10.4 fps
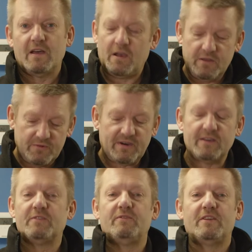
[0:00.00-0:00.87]
I hope you
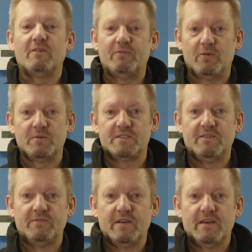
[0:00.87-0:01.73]
found this video
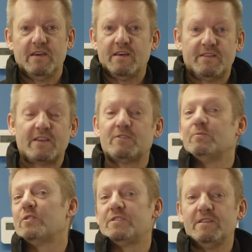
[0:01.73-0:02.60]
informative. Thanks for
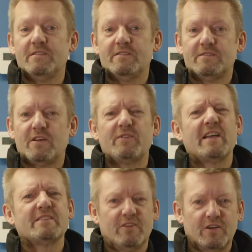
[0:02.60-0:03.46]
watching. Don't
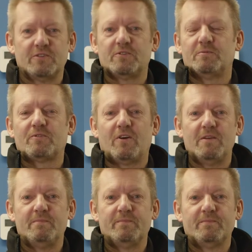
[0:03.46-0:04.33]
forget to like and subscribe.